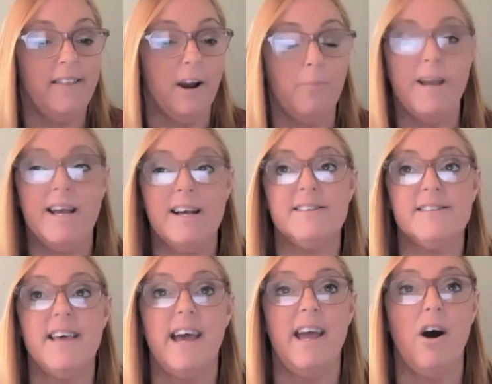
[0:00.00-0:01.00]
there because
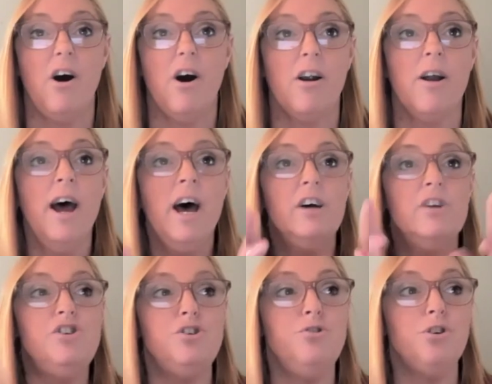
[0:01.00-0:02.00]
they are
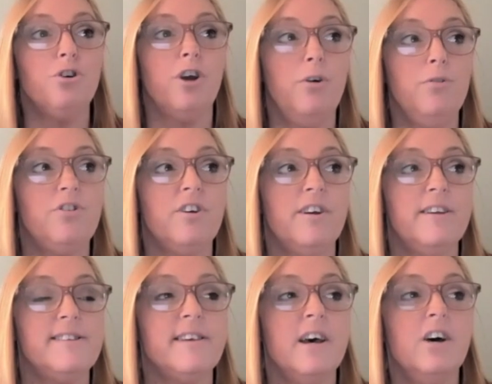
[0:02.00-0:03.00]
junior
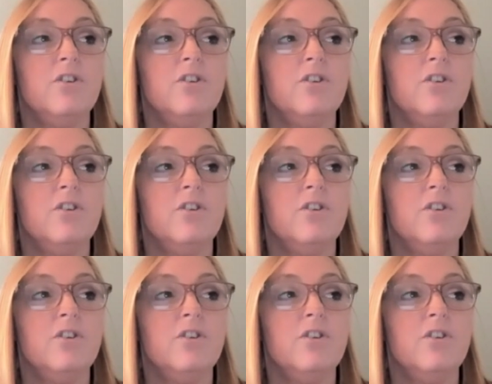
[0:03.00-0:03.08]
coaches.